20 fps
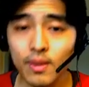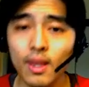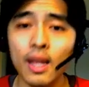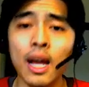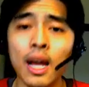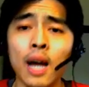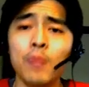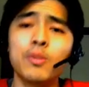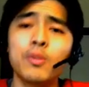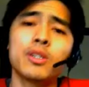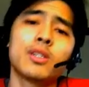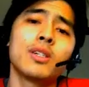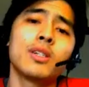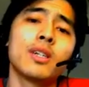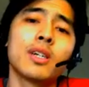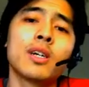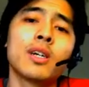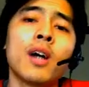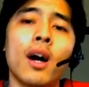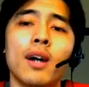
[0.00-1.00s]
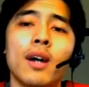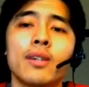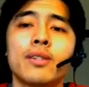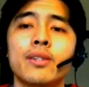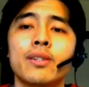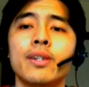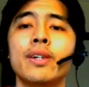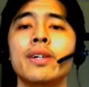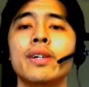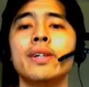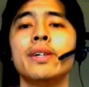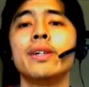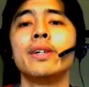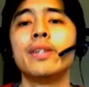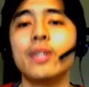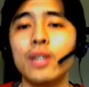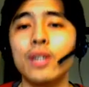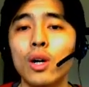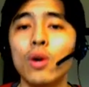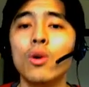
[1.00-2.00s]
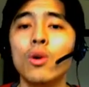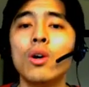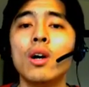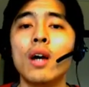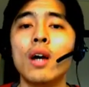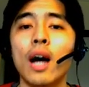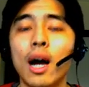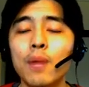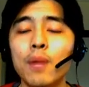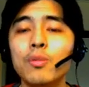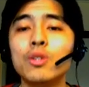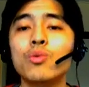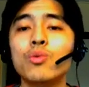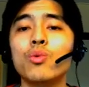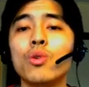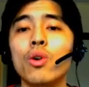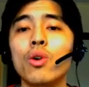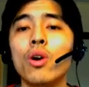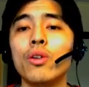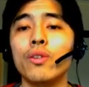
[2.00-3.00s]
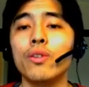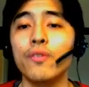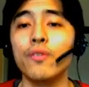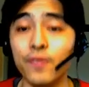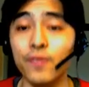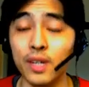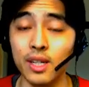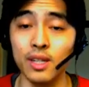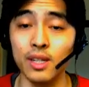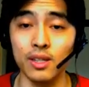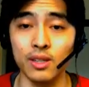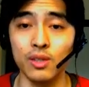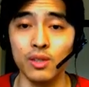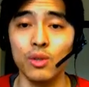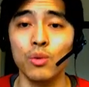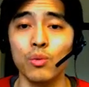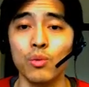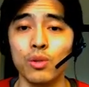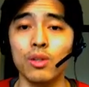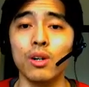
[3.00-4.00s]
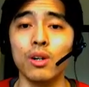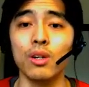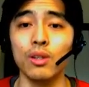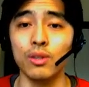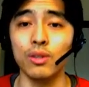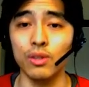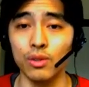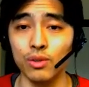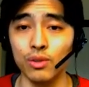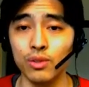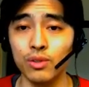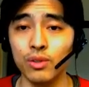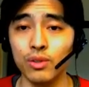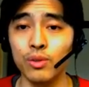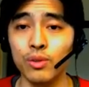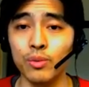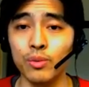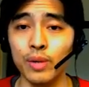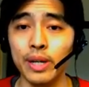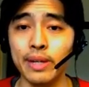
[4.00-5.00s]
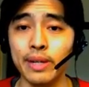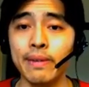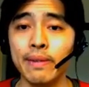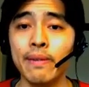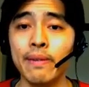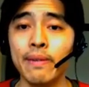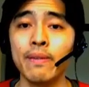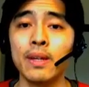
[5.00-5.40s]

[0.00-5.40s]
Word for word: How much did it cost? you know, how much were all the fees with all of those, right?